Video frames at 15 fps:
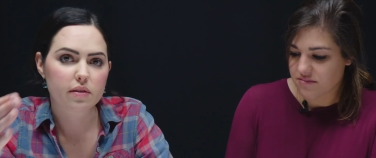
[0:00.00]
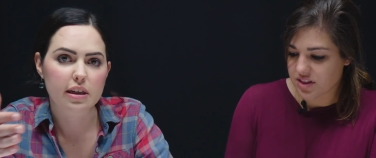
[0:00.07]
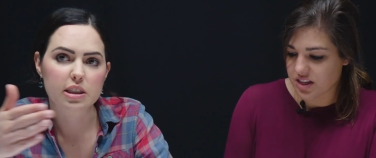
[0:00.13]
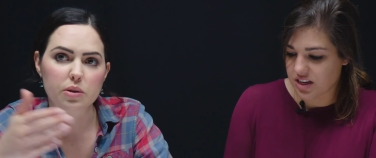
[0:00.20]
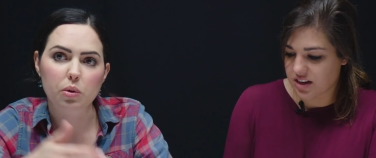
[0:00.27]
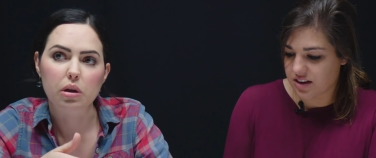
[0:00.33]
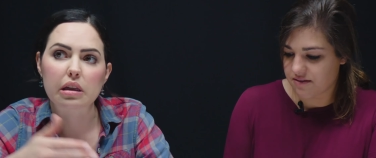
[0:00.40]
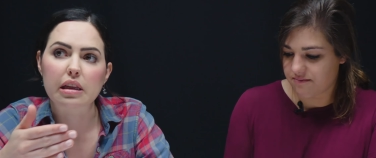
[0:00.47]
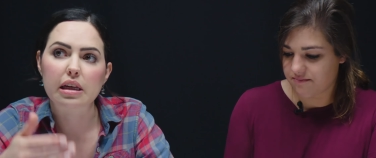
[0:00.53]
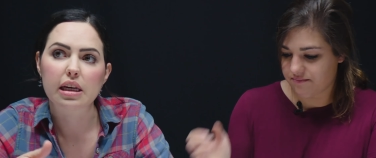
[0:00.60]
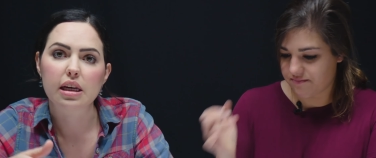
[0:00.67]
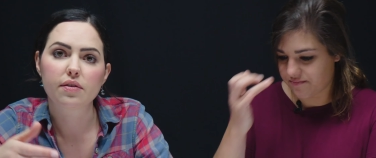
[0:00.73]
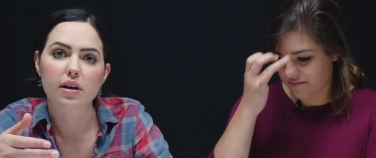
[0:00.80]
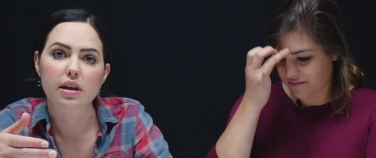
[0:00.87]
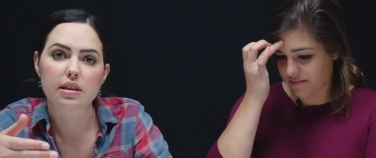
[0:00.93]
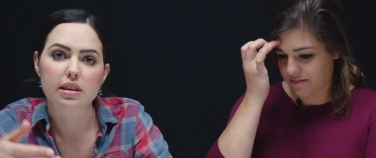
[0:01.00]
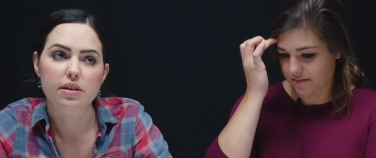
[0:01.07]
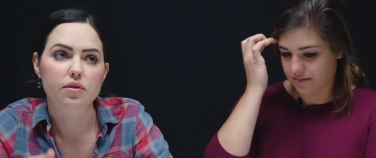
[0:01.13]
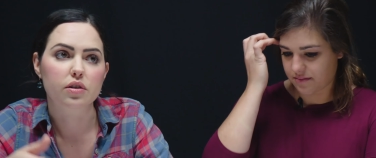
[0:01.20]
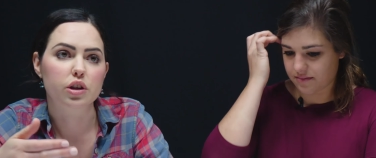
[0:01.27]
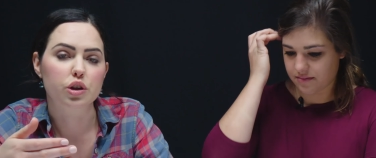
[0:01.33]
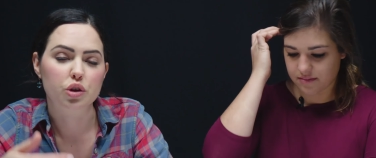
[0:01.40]
Speaker 1: of these will leave a
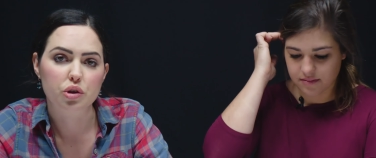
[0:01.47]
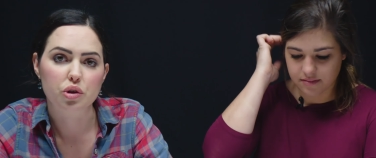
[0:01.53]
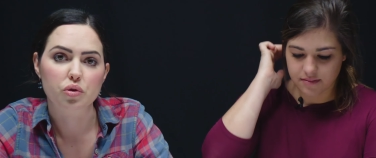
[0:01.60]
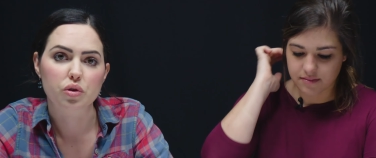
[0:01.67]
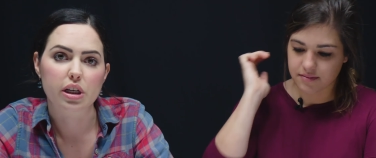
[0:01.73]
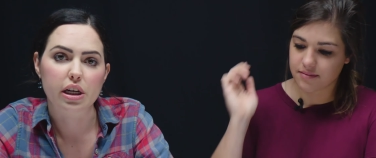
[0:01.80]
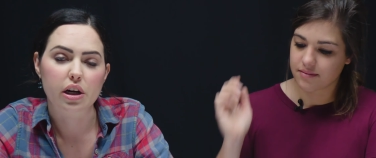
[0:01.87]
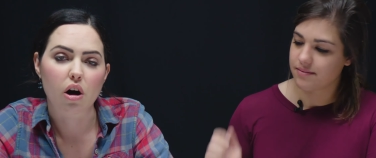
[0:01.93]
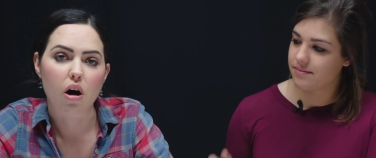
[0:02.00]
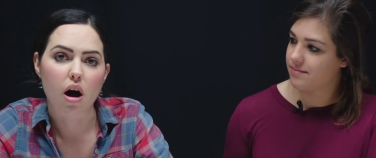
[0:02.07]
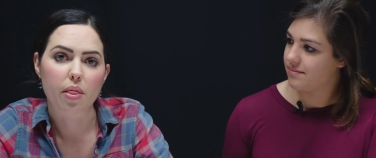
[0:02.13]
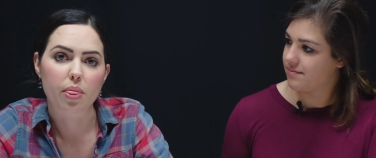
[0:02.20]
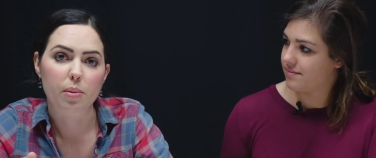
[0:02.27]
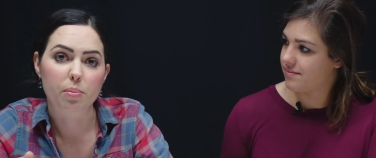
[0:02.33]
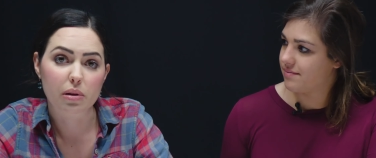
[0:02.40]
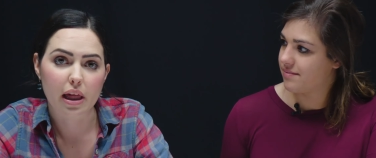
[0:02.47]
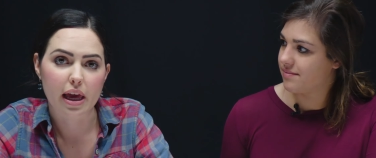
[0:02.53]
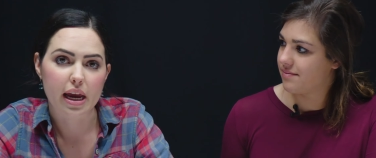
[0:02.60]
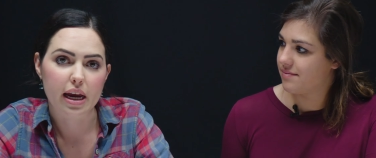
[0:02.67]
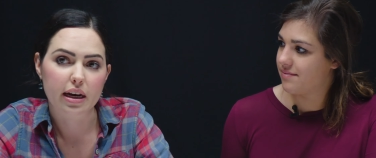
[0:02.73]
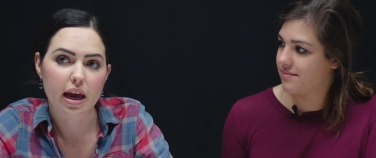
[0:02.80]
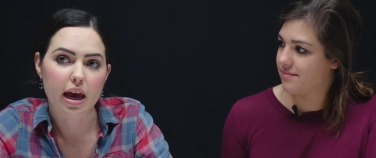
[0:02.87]
different streak on the
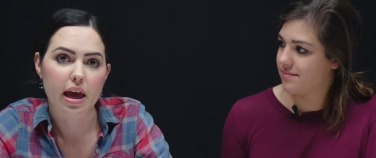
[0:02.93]
plate.